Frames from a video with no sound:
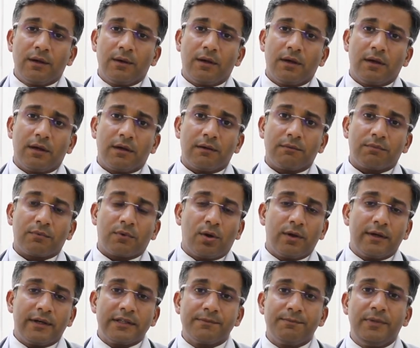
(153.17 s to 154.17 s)

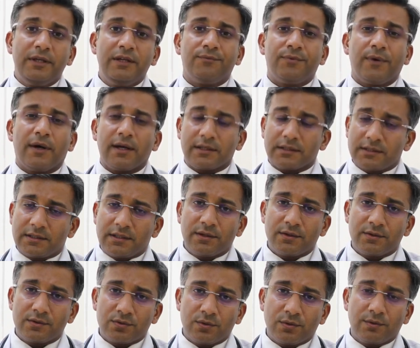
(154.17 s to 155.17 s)
called as B fast.
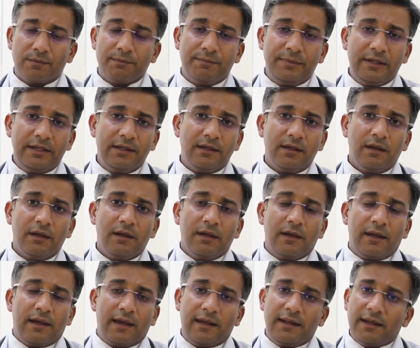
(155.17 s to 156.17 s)
So B,
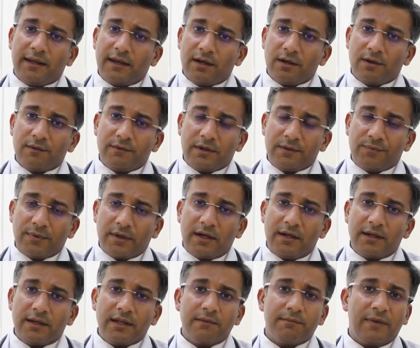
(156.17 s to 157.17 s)
any kind of
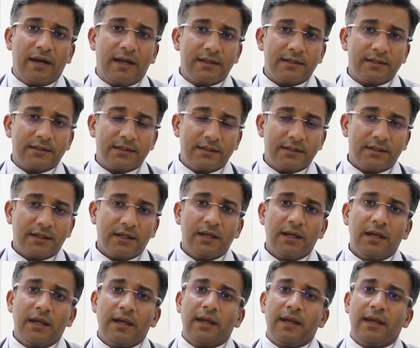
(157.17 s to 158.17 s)
difficulty in
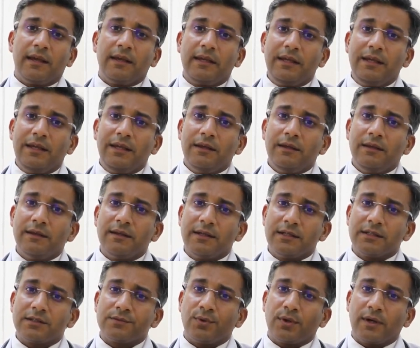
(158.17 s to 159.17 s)
balancing. E
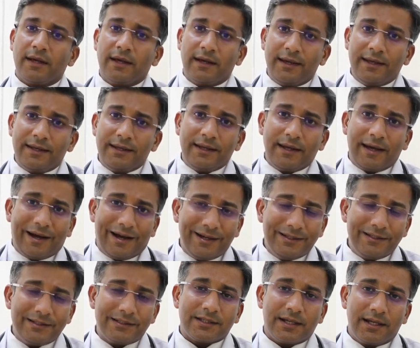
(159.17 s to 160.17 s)
is for any
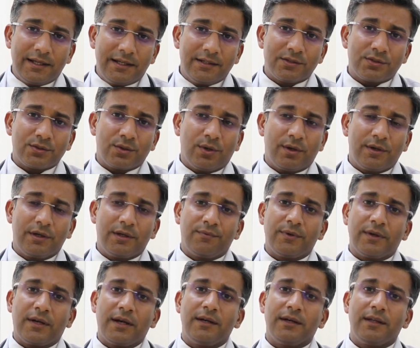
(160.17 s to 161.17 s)
eye signs or
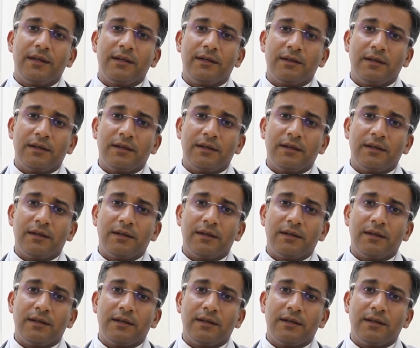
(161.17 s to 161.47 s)
difficulty